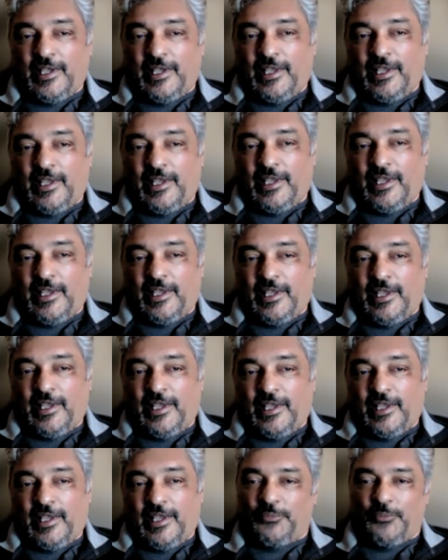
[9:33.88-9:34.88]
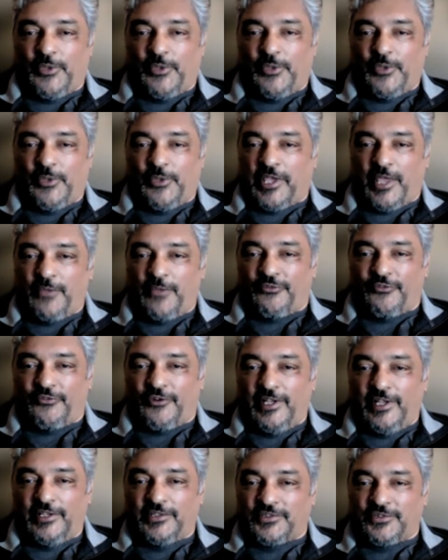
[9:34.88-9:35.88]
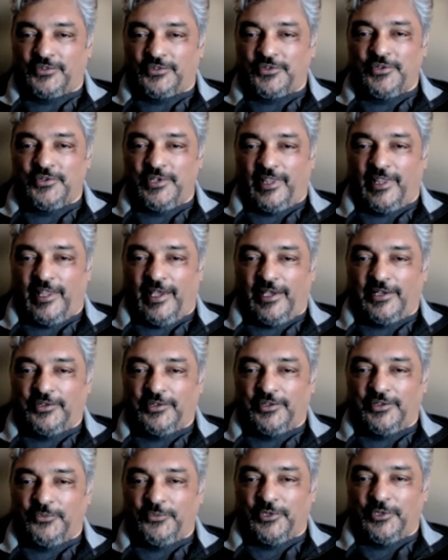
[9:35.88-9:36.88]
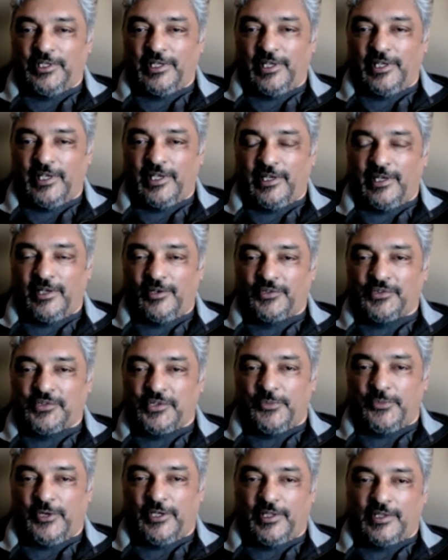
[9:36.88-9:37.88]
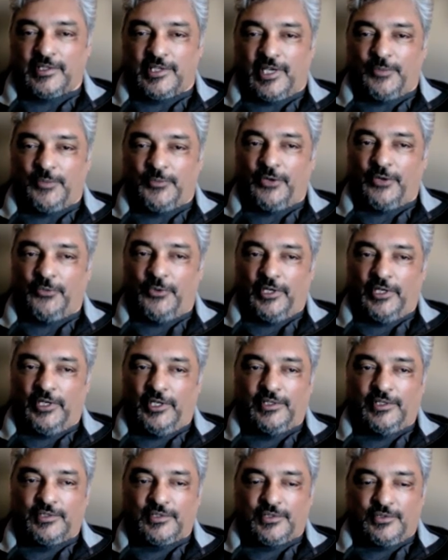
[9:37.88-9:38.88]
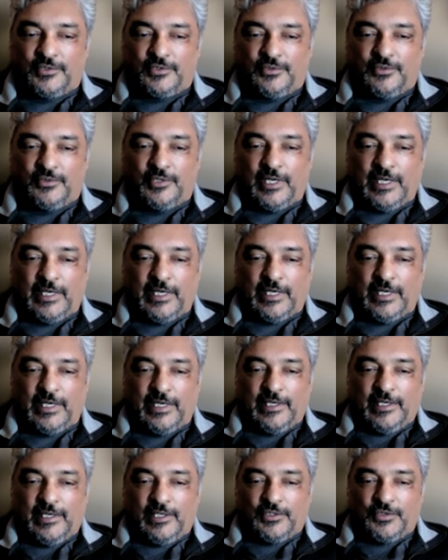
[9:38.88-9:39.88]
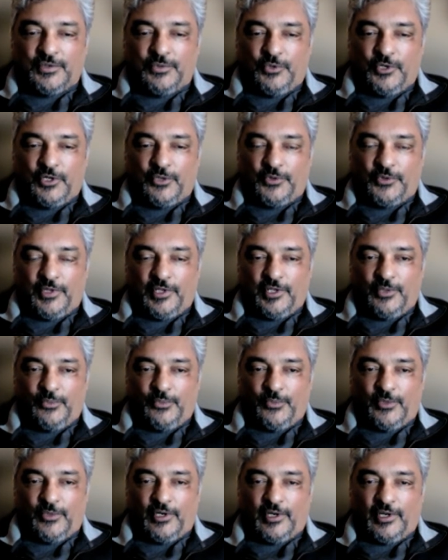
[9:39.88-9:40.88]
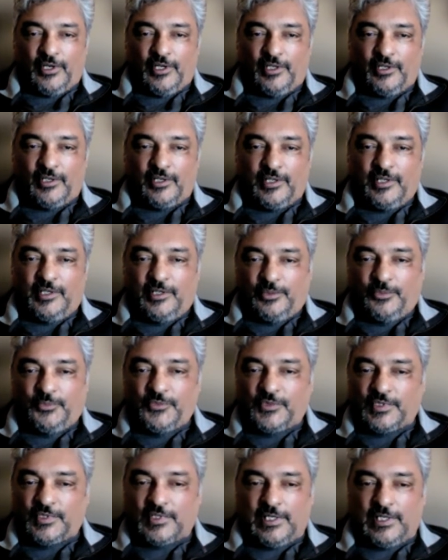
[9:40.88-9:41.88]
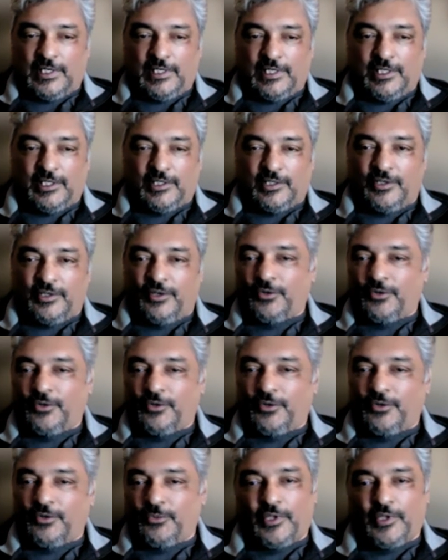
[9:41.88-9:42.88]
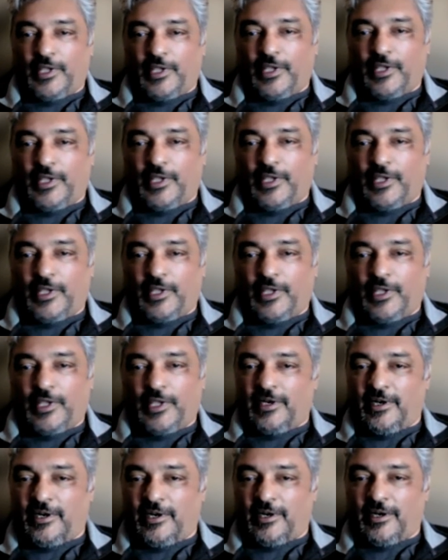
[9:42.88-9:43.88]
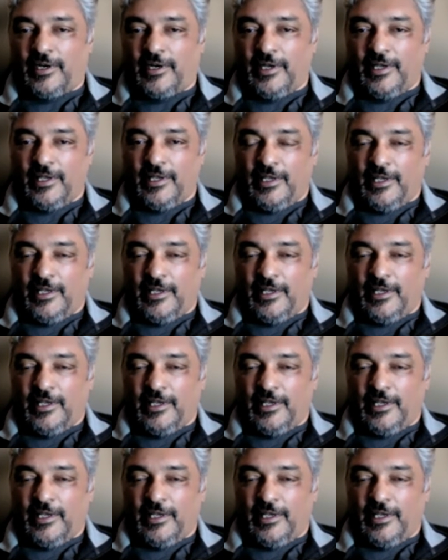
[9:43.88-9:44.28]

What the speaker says: And you know, we became friends doing that in one night. And so by the time I went into work with him on Kim's, you know, the chemistry was already there.